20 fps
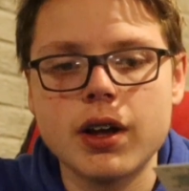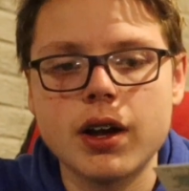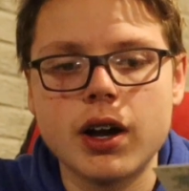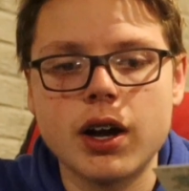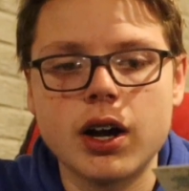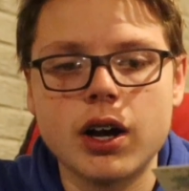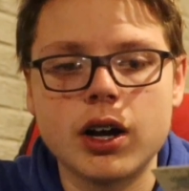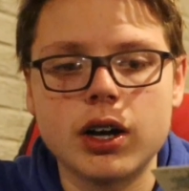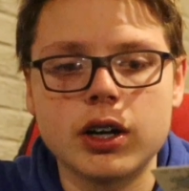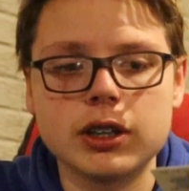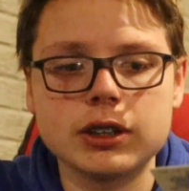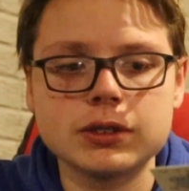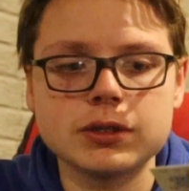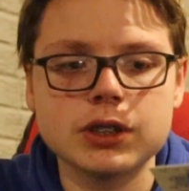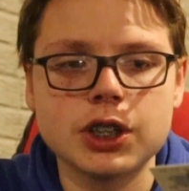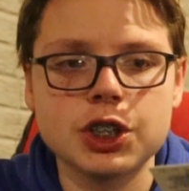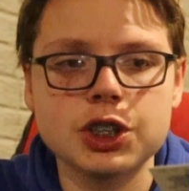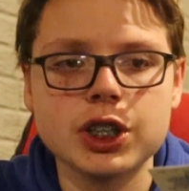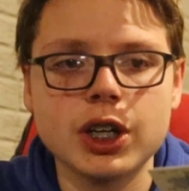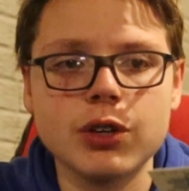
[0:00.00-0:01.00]
Shout
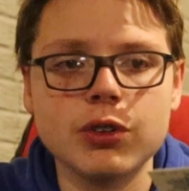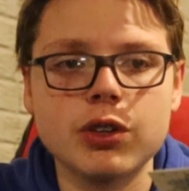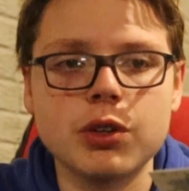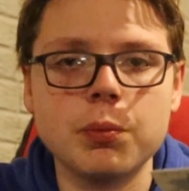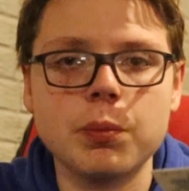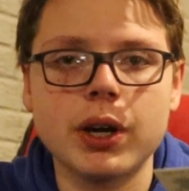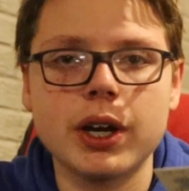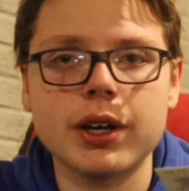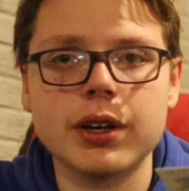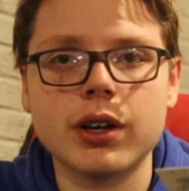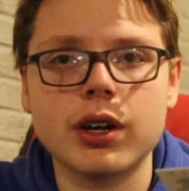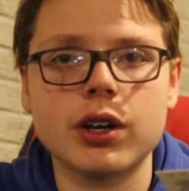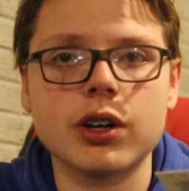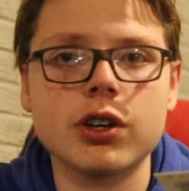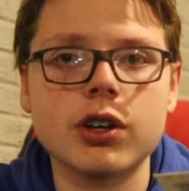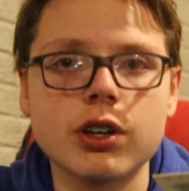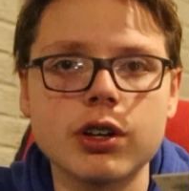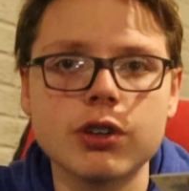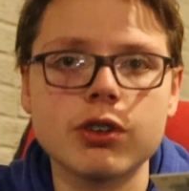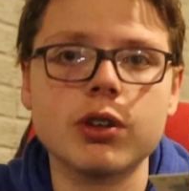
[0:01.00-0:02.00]
out to my
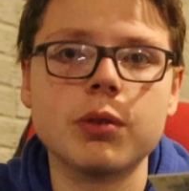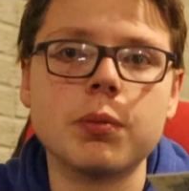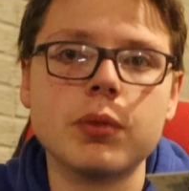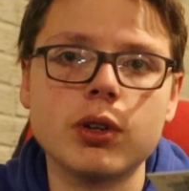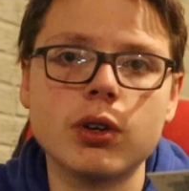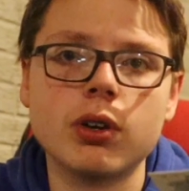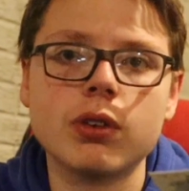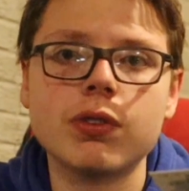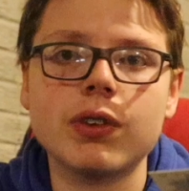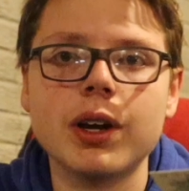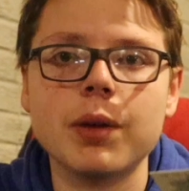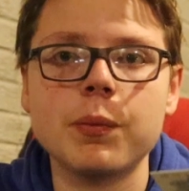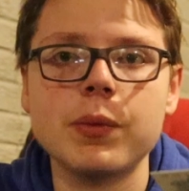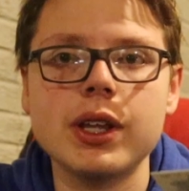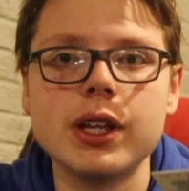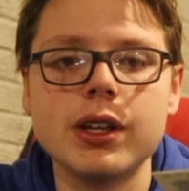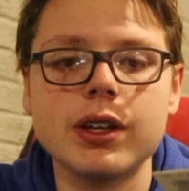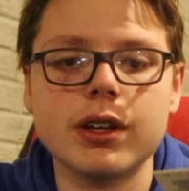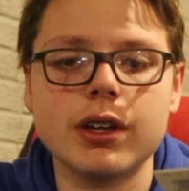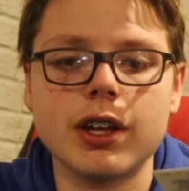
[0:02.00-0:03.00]
cook group, Notify
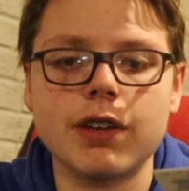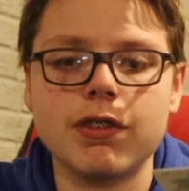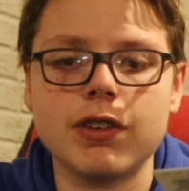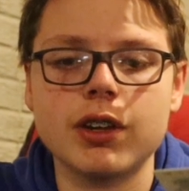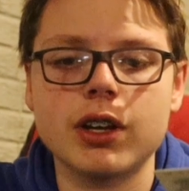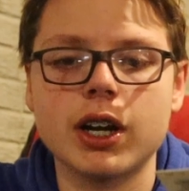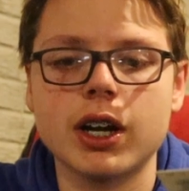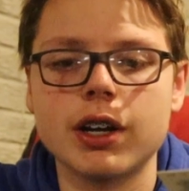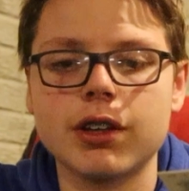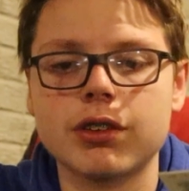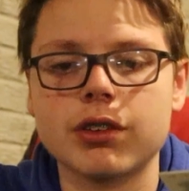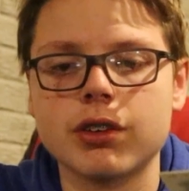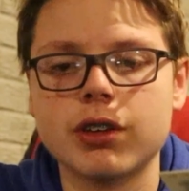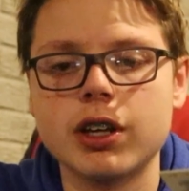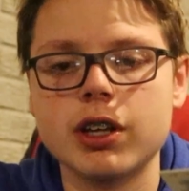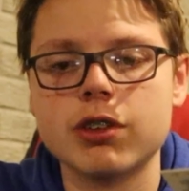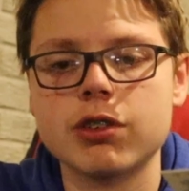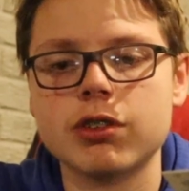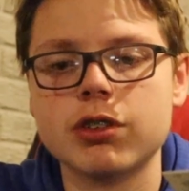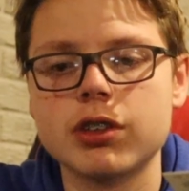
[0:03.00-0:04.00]
Me, if you guys are
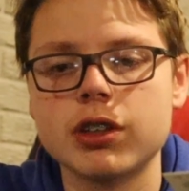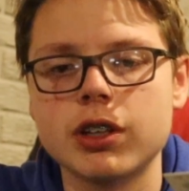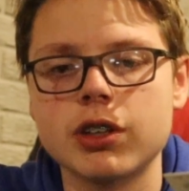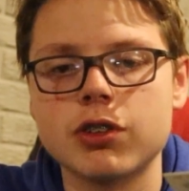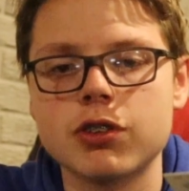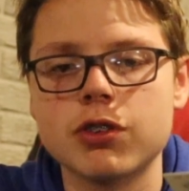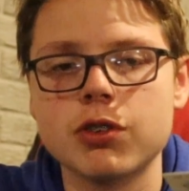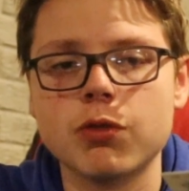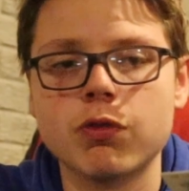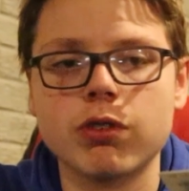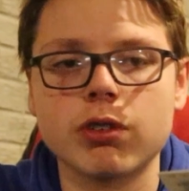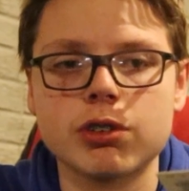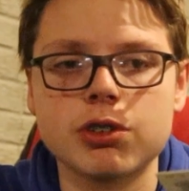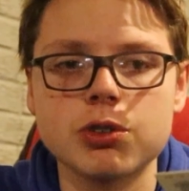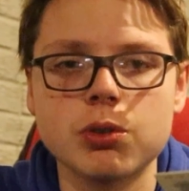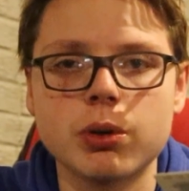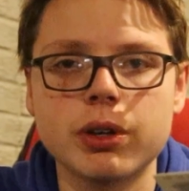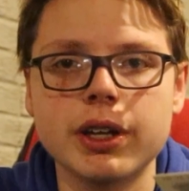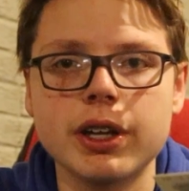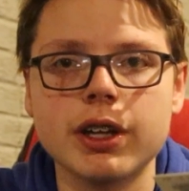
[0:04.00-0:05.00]
interested for
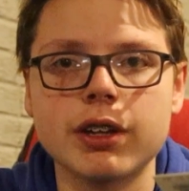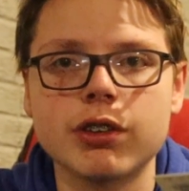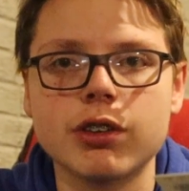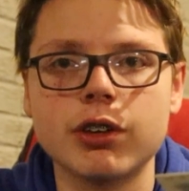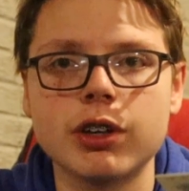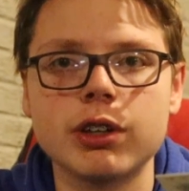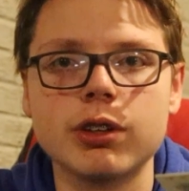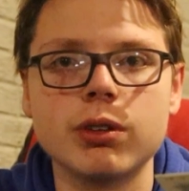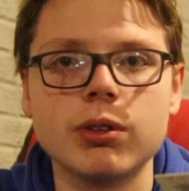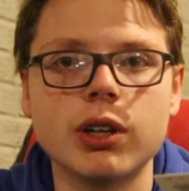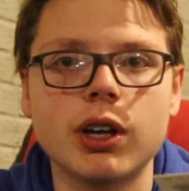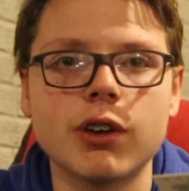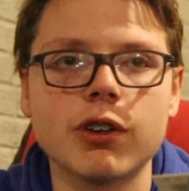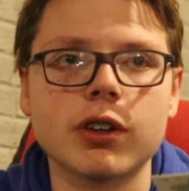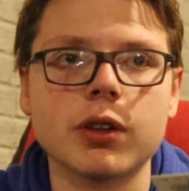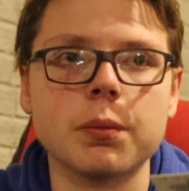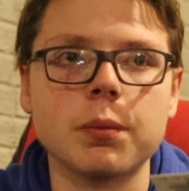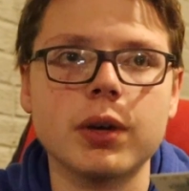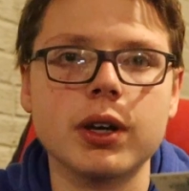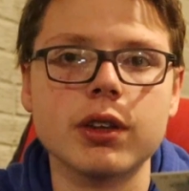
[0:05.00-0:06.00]
joining. It's only $2
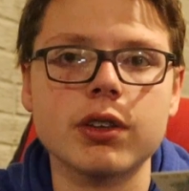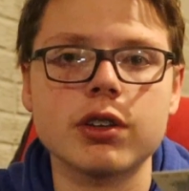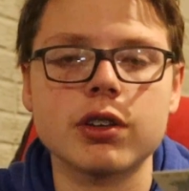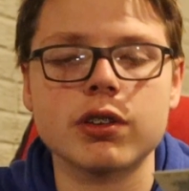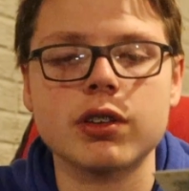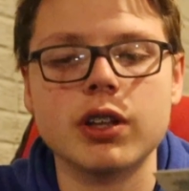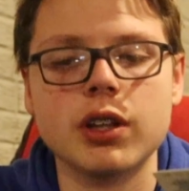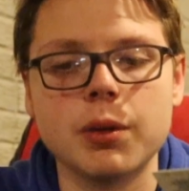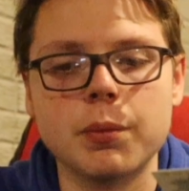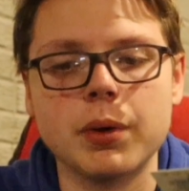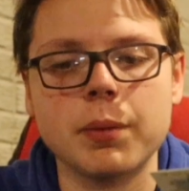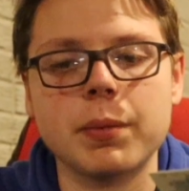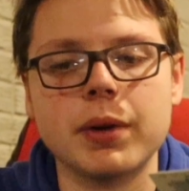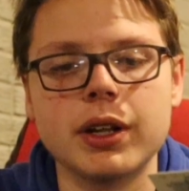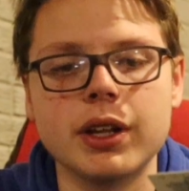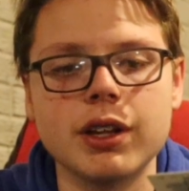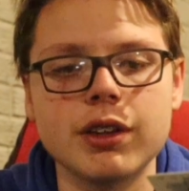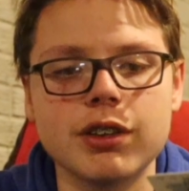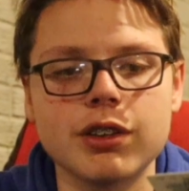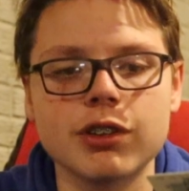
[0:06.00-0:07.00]
a month. Just hit them up on
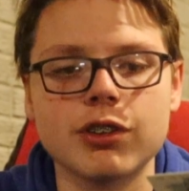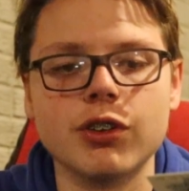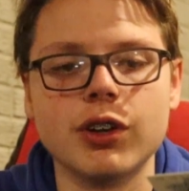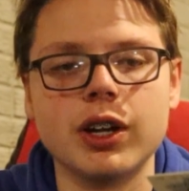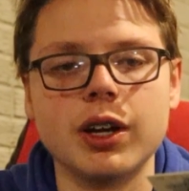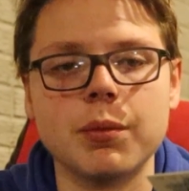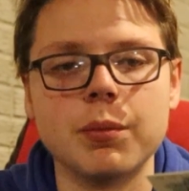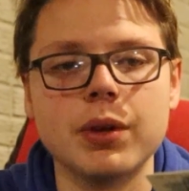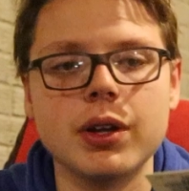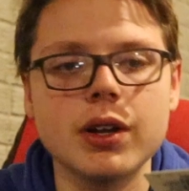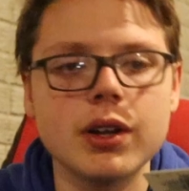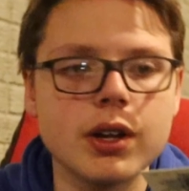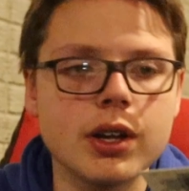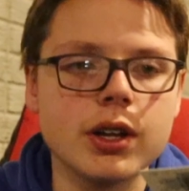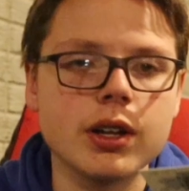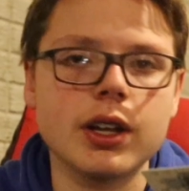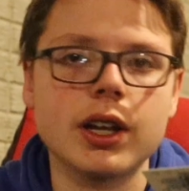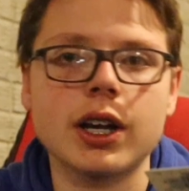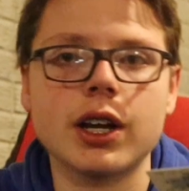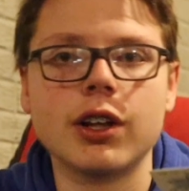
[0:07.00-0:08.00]
Instagram.
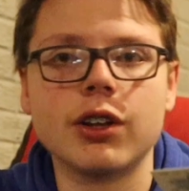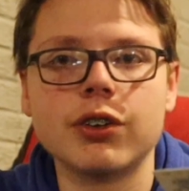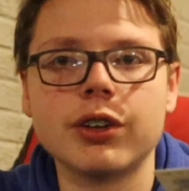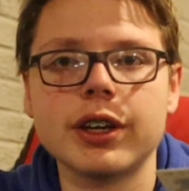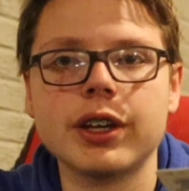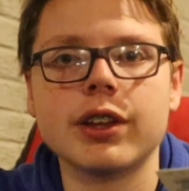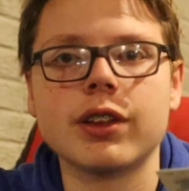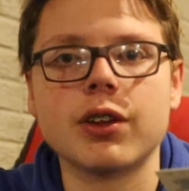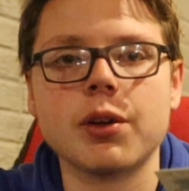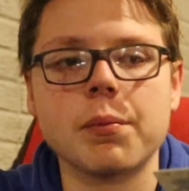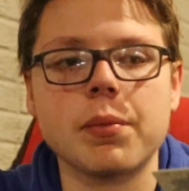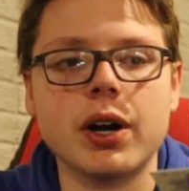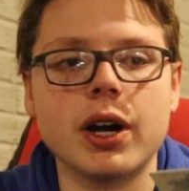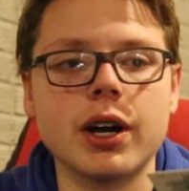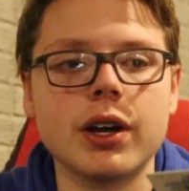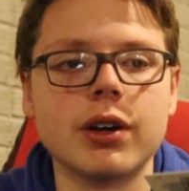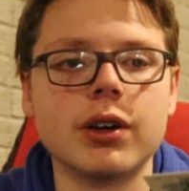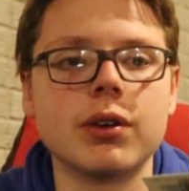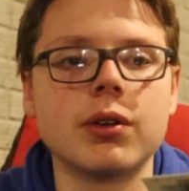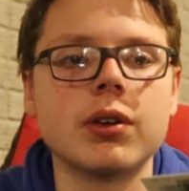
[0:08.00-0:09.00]
They got a link in their
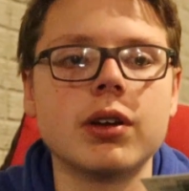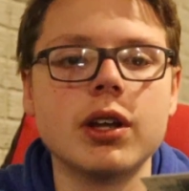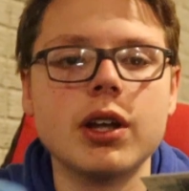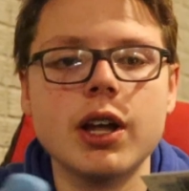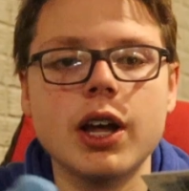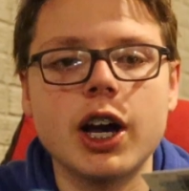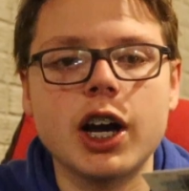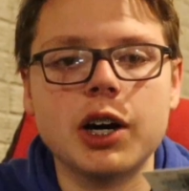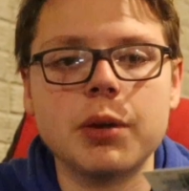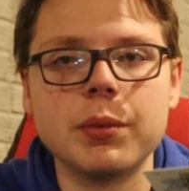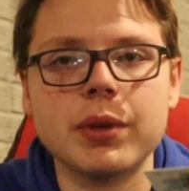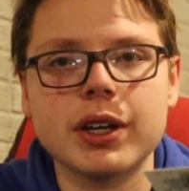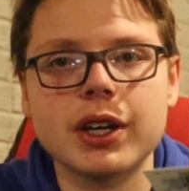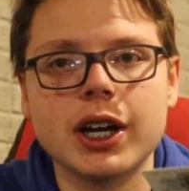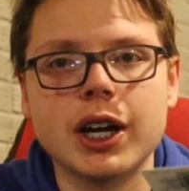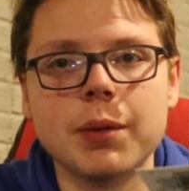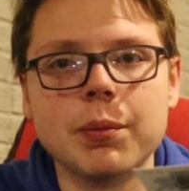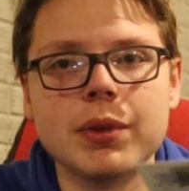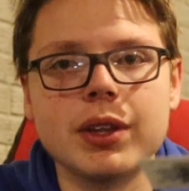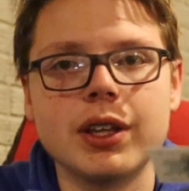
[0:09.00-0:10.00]
bio. Help me
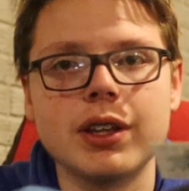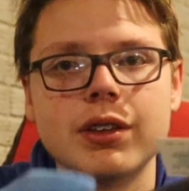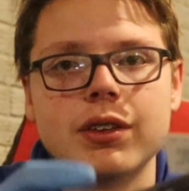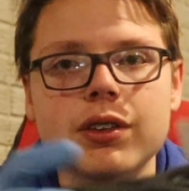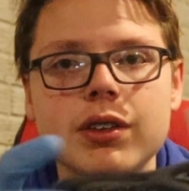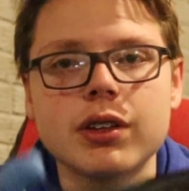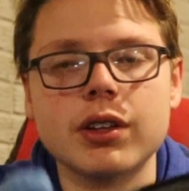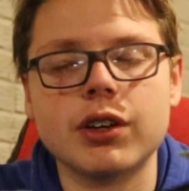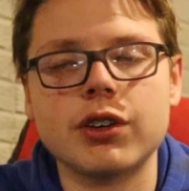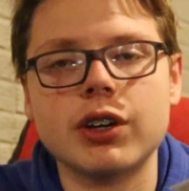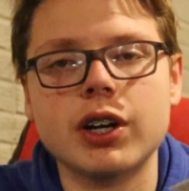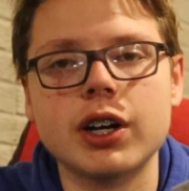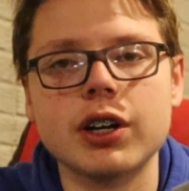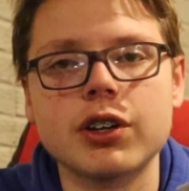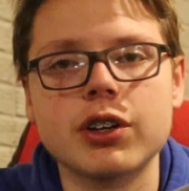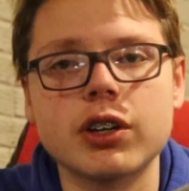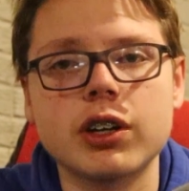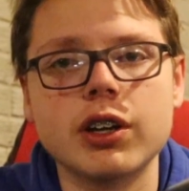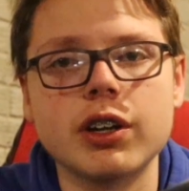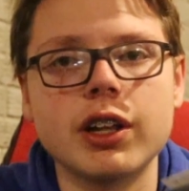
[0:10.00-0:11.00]
cop these. A lot of
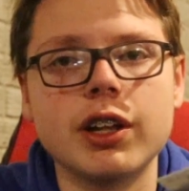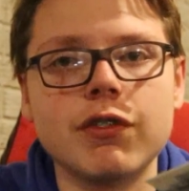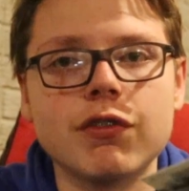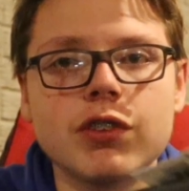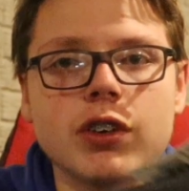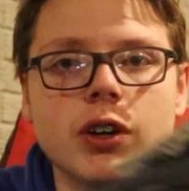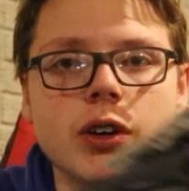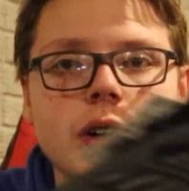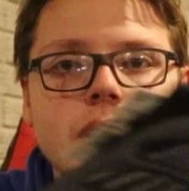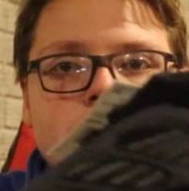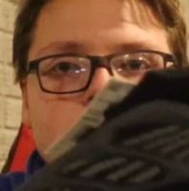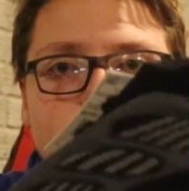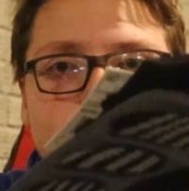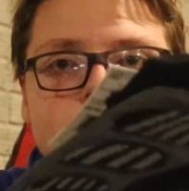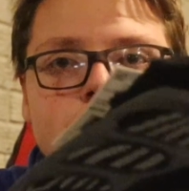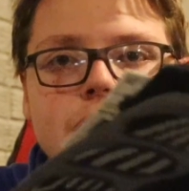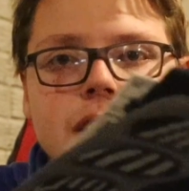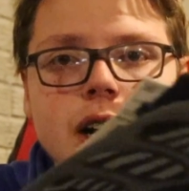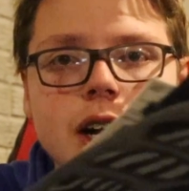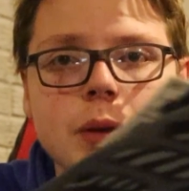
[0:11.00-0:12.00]
good info on how
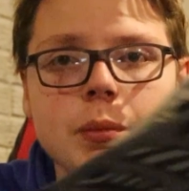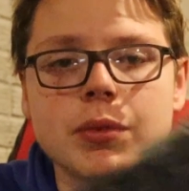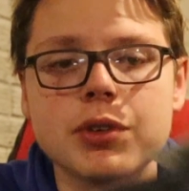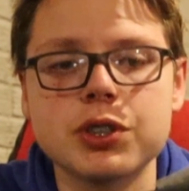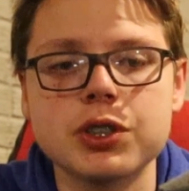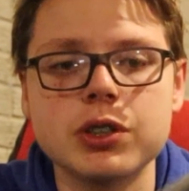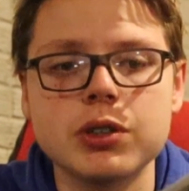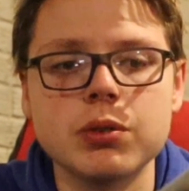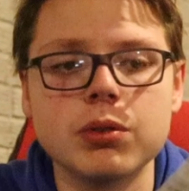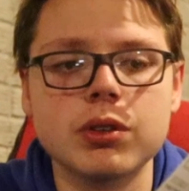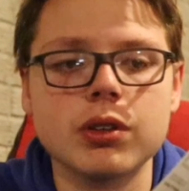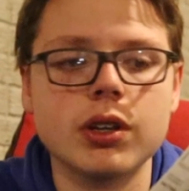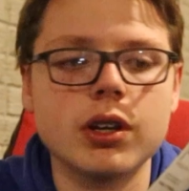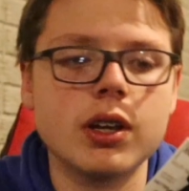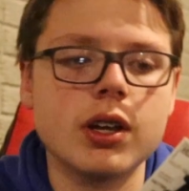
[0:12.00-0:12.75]
to cop shoes.